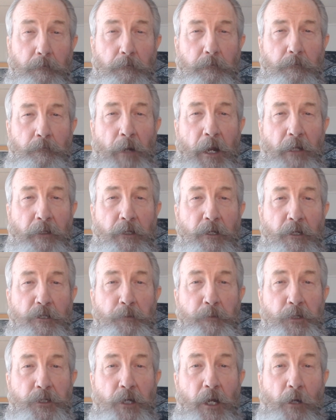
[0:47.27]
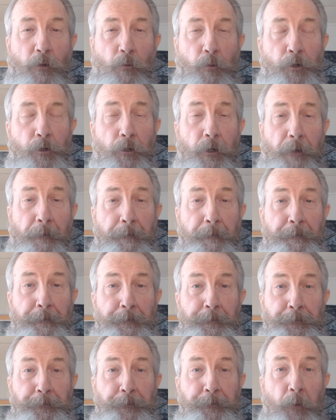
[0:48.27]
made this mistake were doing.
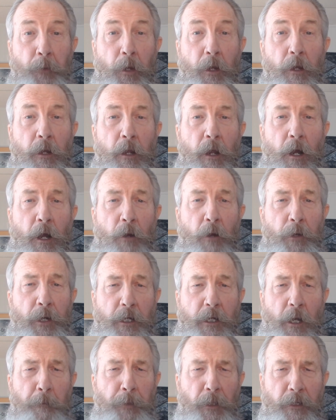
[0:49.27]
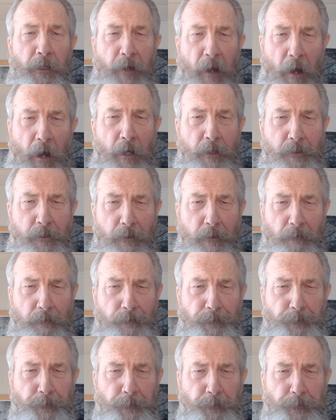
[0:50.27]
We had a couple of guys,
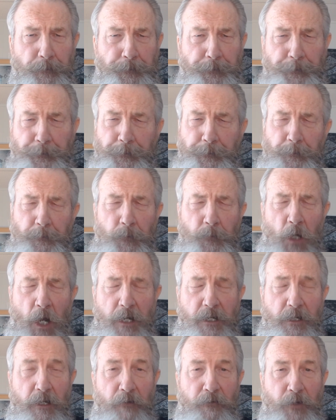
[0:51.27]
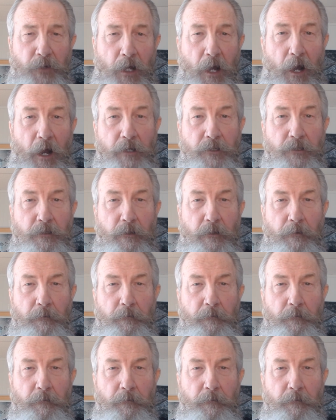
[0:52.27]
nice enough guys,